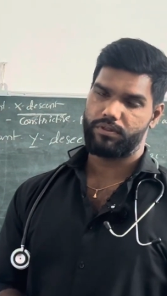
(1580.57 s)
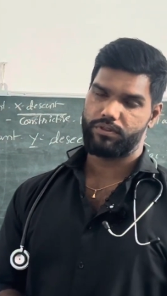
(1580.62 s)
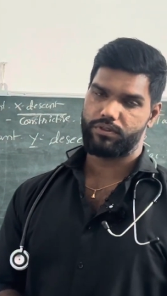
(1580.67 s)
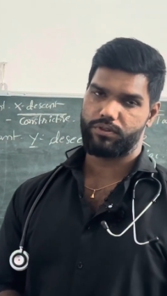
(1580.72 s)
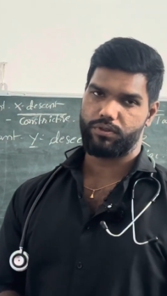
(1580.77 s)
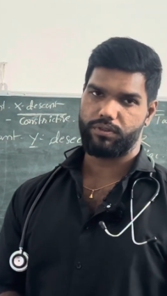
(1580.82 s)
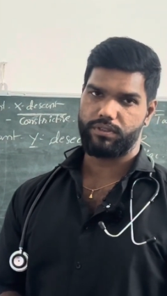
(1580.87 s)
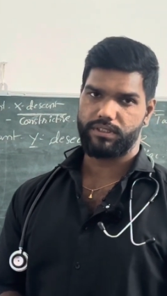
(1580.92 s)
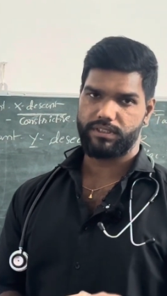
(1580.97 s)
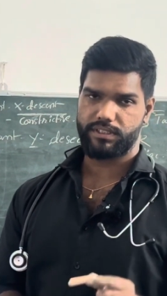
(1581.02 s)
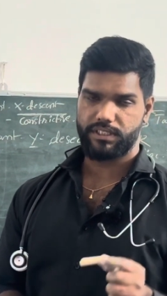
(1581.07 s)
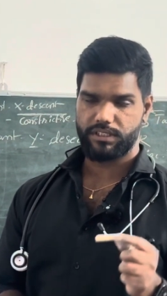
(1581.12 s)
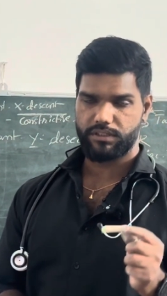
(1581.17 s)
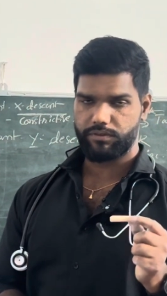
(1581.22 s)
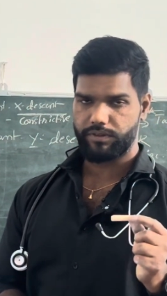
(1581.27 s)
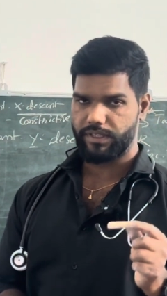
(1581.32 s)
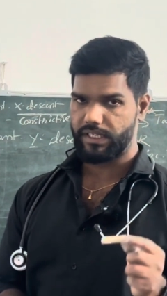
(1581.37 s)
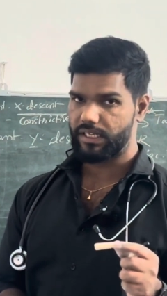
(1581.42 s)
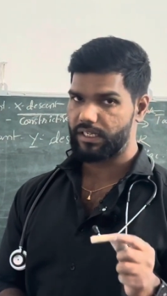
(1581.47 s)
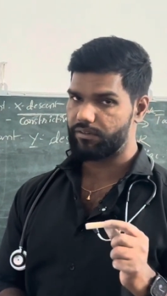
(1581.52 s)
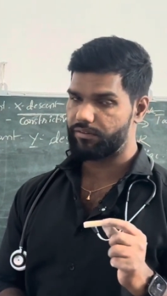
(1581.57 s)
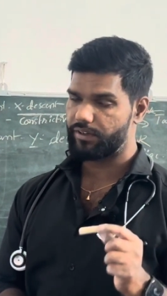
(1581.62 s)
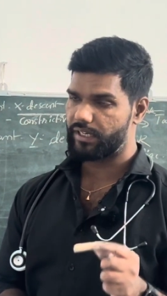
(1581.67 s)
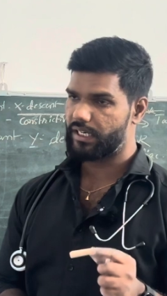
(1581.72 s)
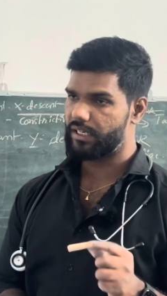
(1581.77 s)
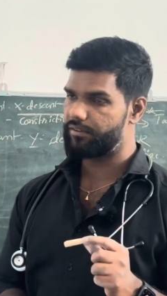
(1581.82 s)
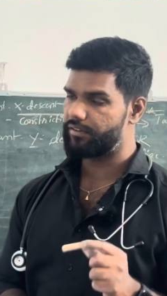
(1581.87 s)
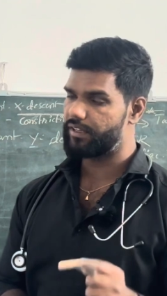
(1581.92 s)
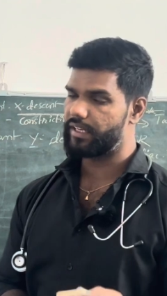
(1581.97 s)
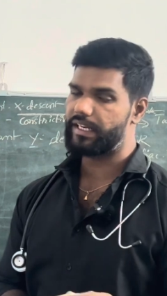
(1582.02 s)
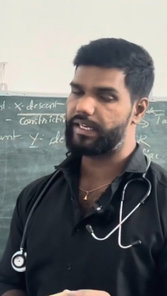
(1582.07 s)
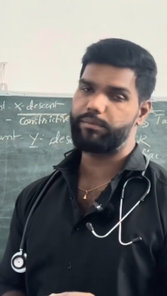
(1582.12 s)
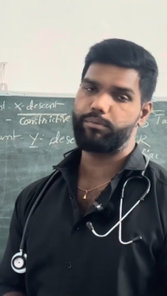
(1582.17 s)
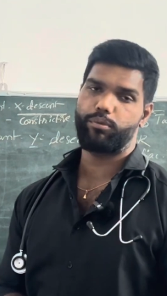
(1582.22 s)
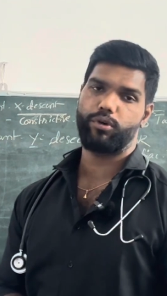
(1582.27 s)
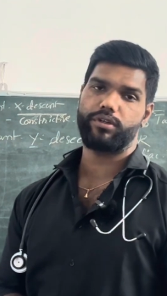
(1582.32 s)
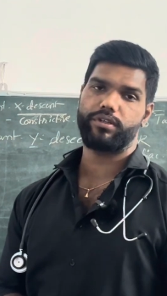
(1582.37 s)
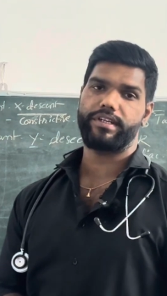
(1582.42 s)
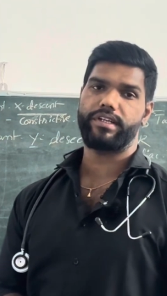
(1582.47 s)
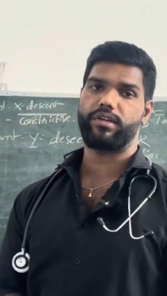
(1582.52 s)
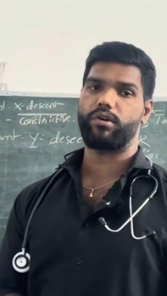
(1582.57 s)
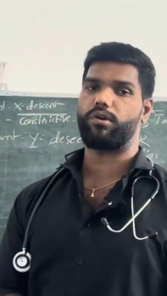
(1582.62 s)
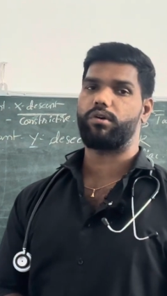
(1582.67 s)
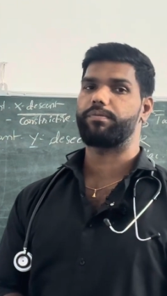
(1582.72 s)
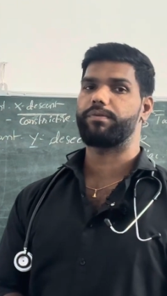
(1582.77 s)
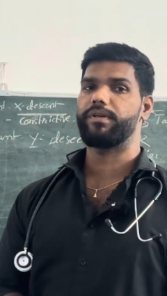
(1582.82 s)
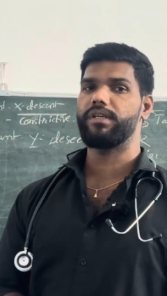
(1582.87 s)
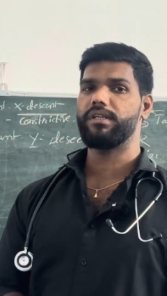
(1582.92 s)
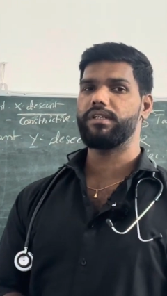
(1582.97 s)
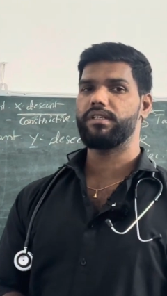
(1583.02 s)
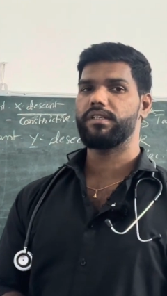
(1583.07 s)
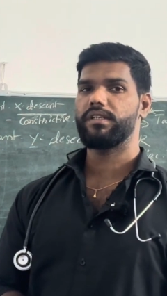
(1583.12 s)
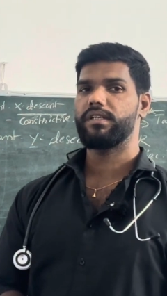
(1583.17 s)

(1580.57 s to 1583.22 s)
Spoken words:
So this is very important topic.